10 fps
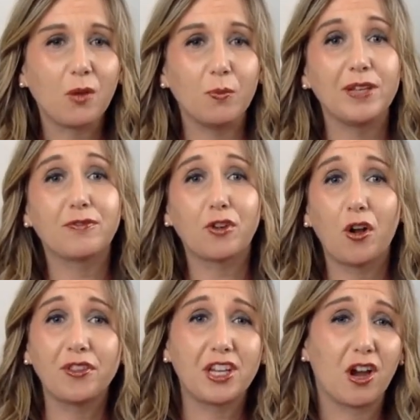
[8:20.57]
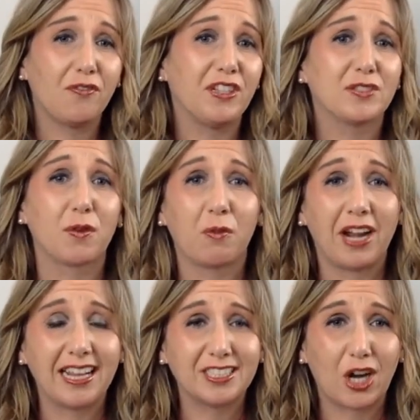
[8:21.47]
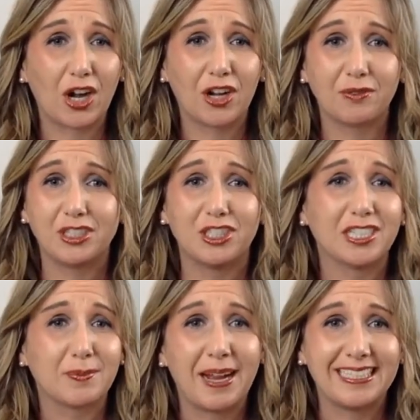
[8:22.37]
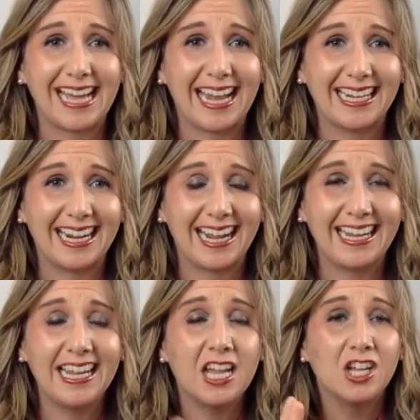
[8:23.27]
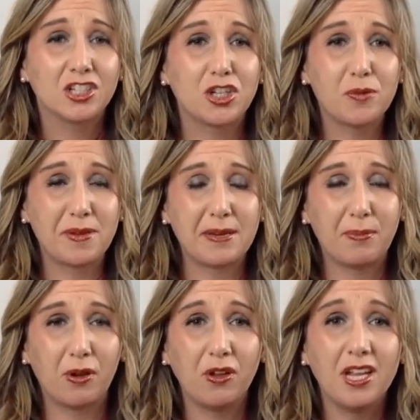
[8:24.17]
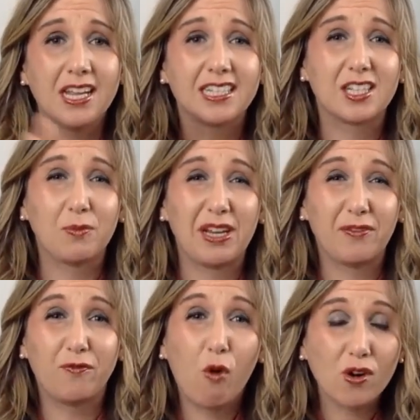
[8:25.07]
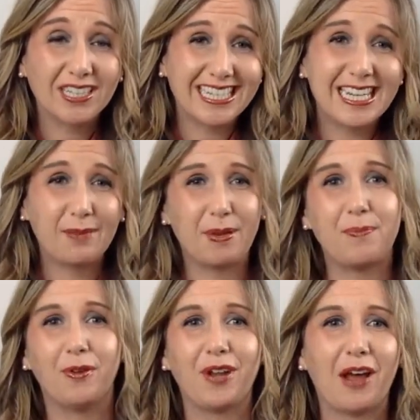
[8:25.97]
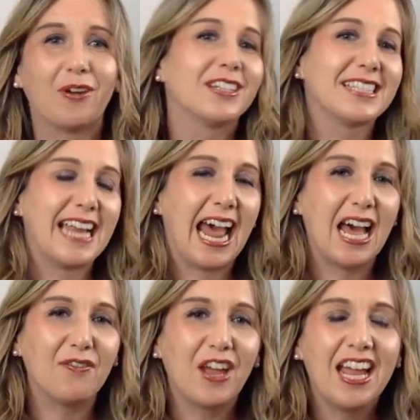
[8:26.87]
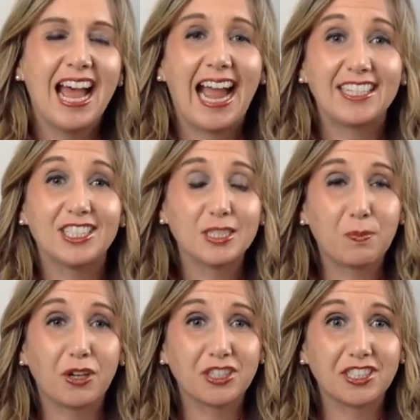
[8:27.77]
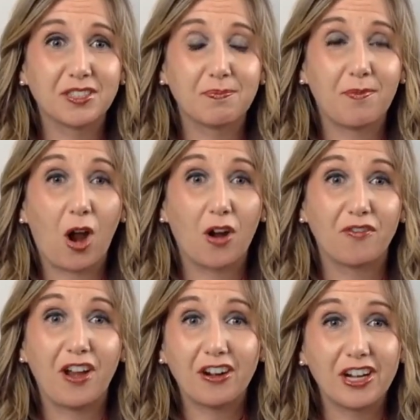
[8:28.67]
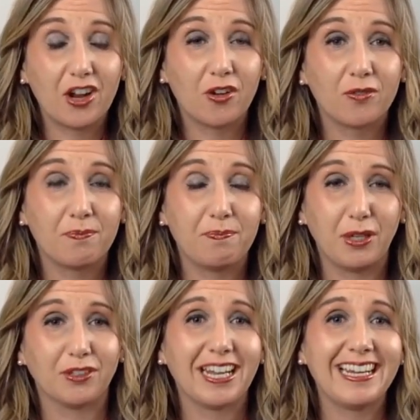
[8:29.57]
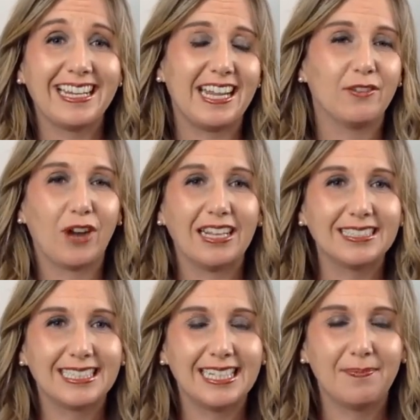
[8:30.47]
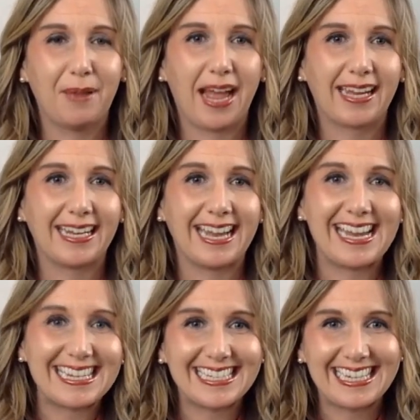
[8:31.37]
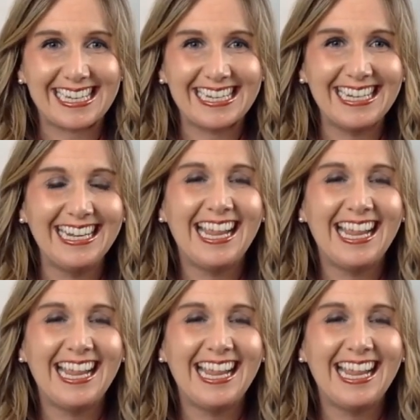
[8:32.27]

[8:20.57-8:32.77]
We've grown the office from when I started, it was just my dad and I, two people to we have 14 people now on staff. I just purchased our very own building in Reston back in 18